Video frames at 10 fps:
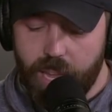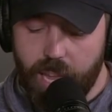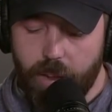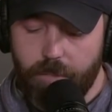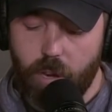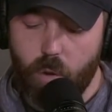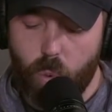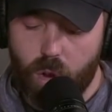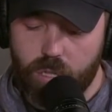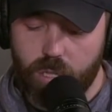If you
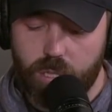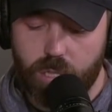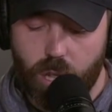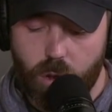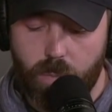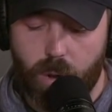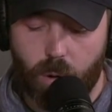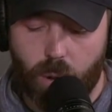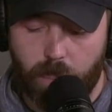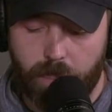watch the
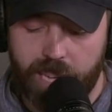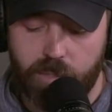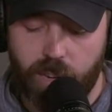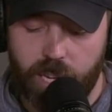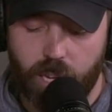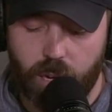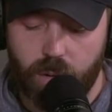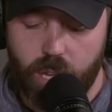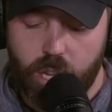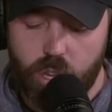slow-mo on Matt's video,
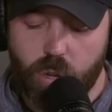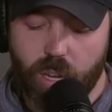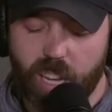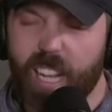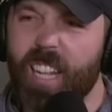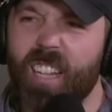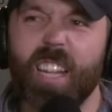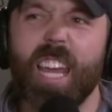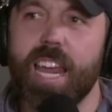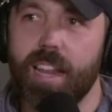you can
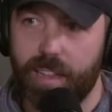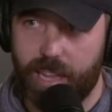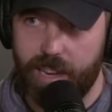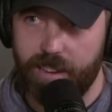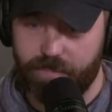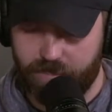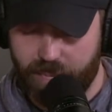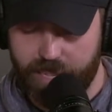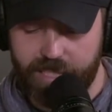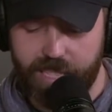clearly
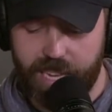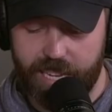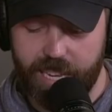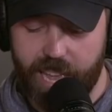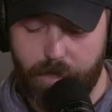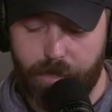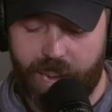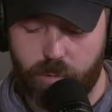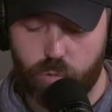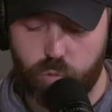see it
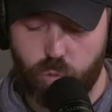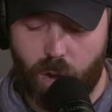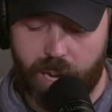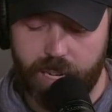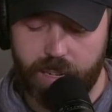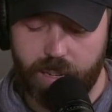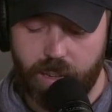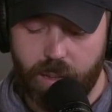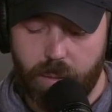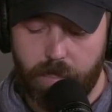bounce right
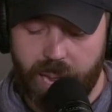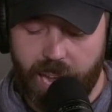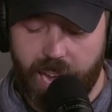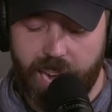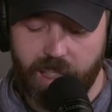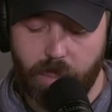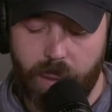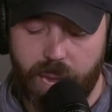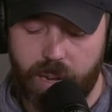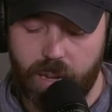behind the
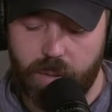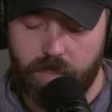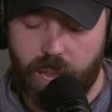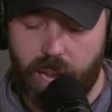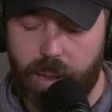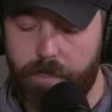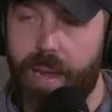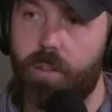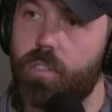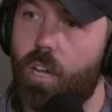pin and then
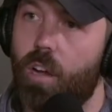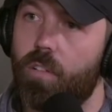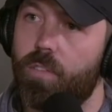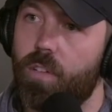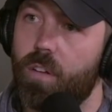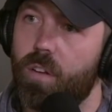bounce off.